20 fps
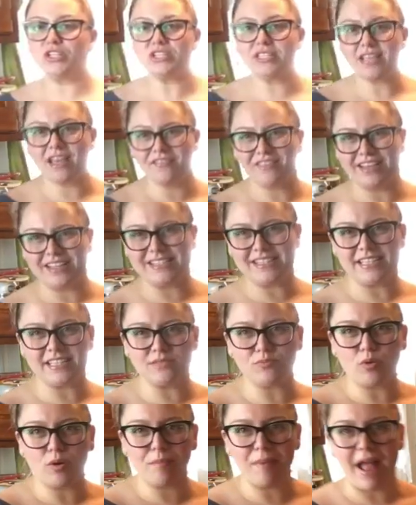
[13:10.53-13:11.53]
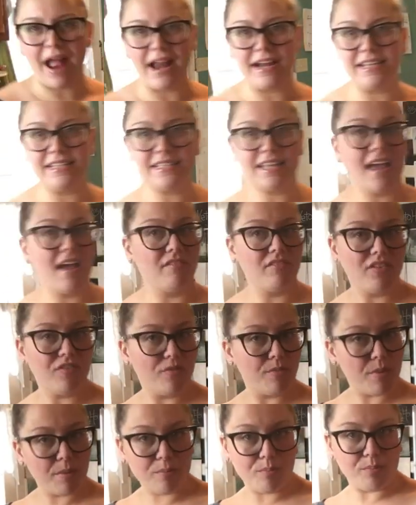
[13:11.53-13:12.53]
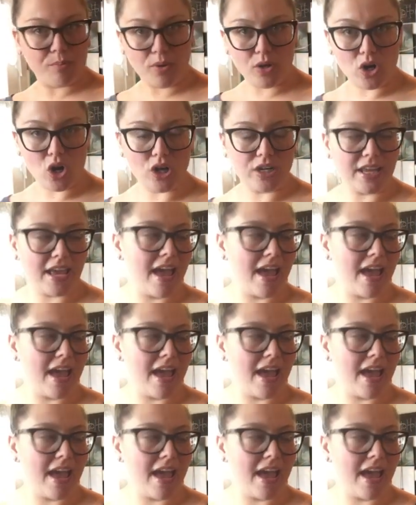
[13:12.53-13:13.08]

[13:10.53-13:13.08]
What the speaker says: just have like 6 more patties that haven't even been put on